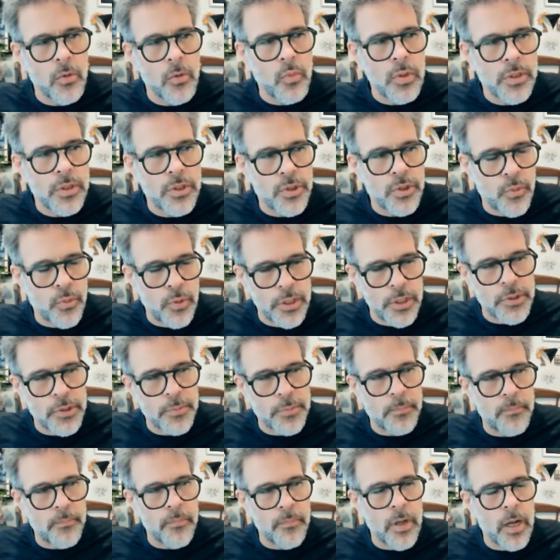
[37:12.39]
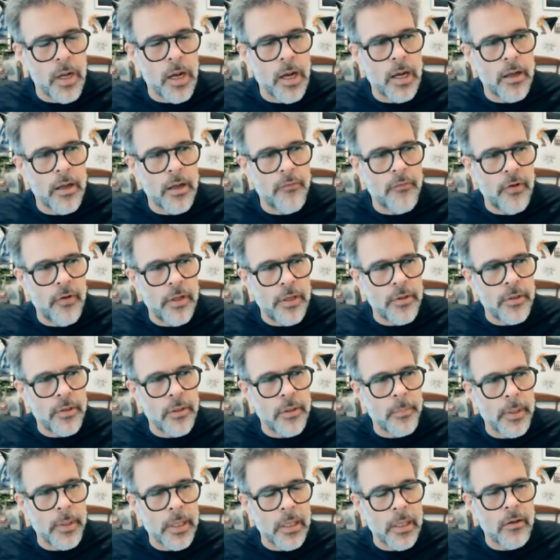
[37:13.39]
We switched
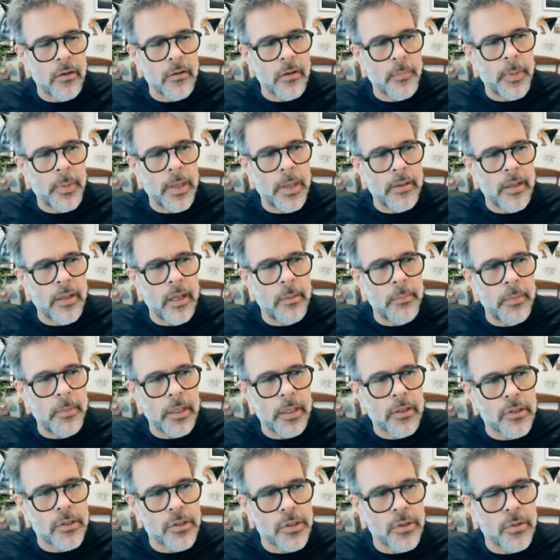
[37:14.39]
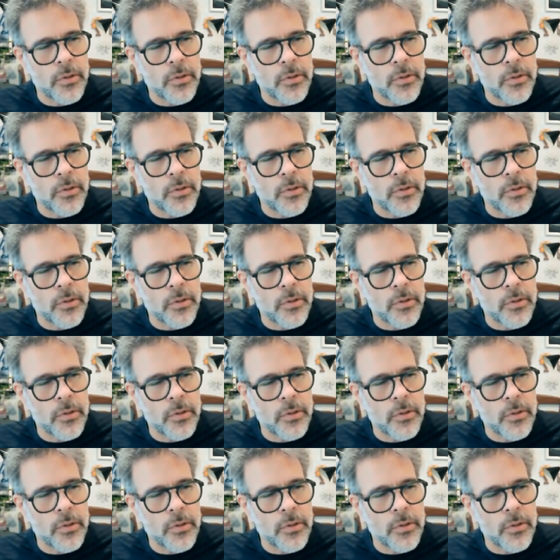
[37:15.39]
in the beginning of the pandemic